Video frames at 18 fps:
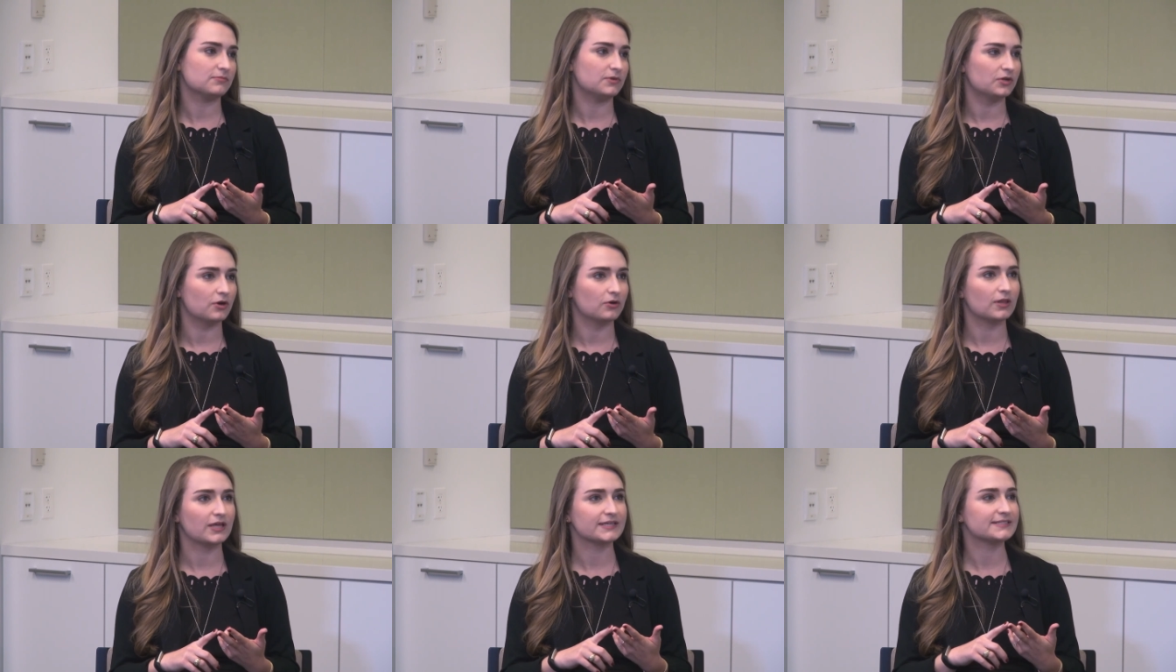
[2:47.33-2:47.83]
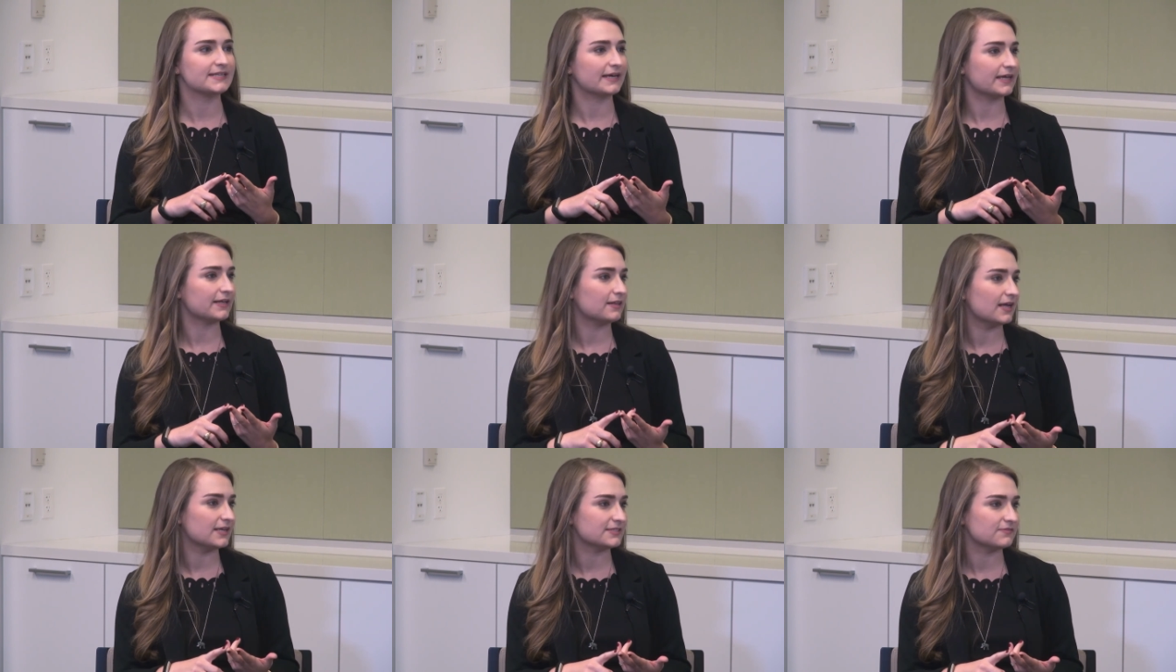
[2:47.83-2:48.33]
like second
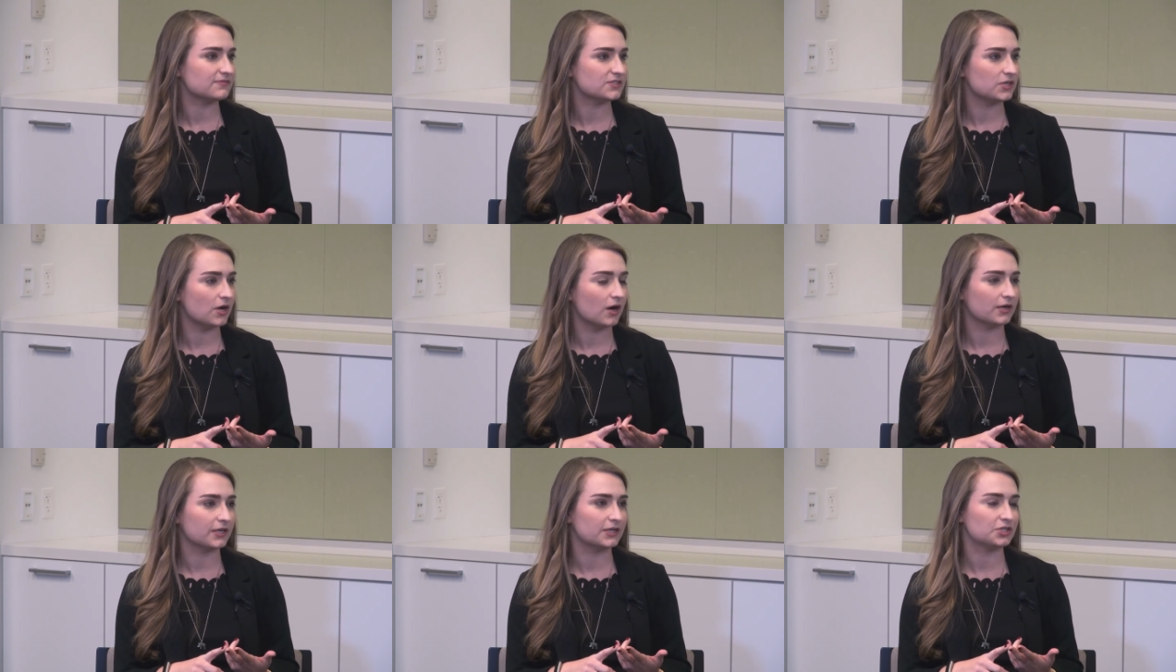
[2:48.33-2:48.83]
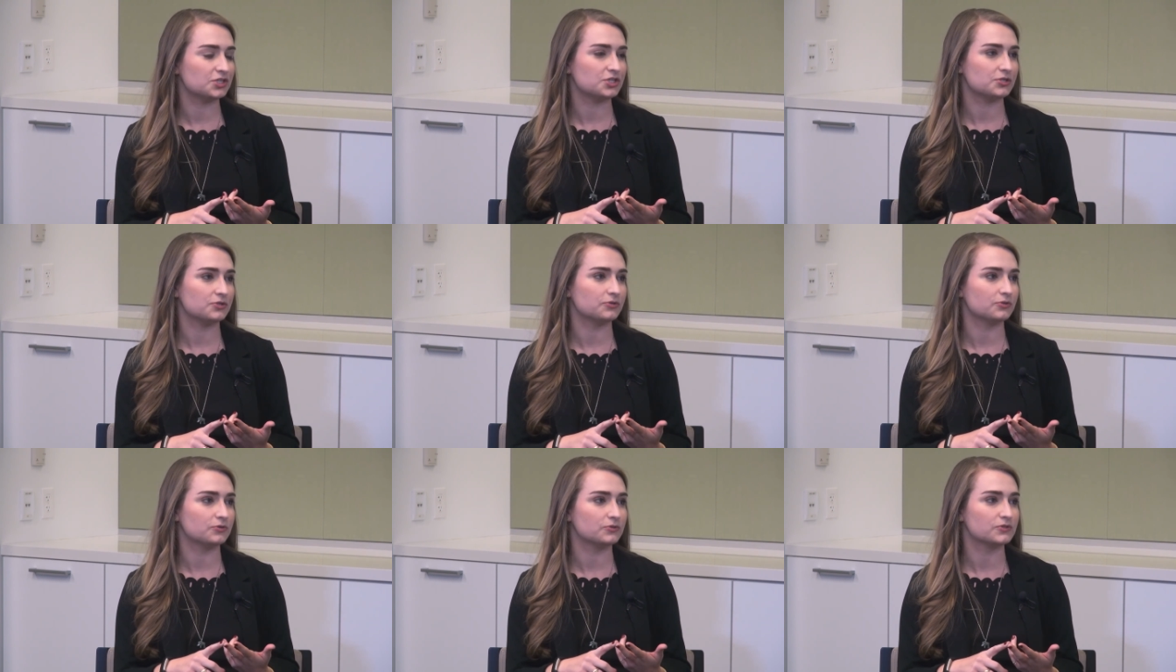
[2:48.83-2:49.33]
class of stock
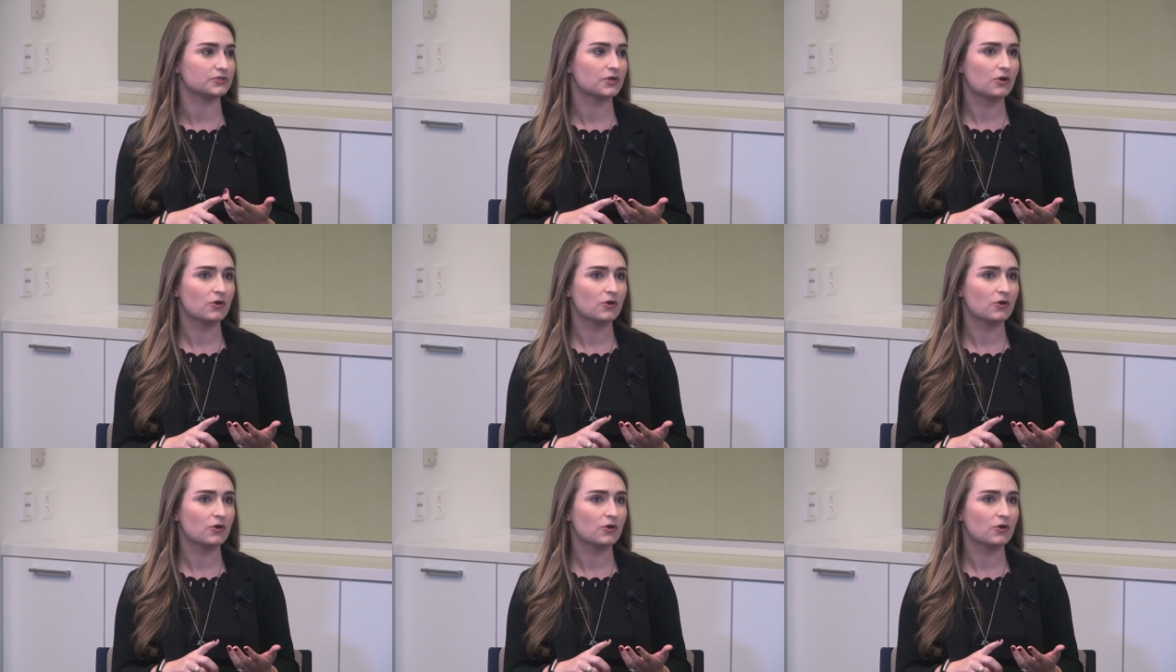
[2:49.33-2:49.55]
issues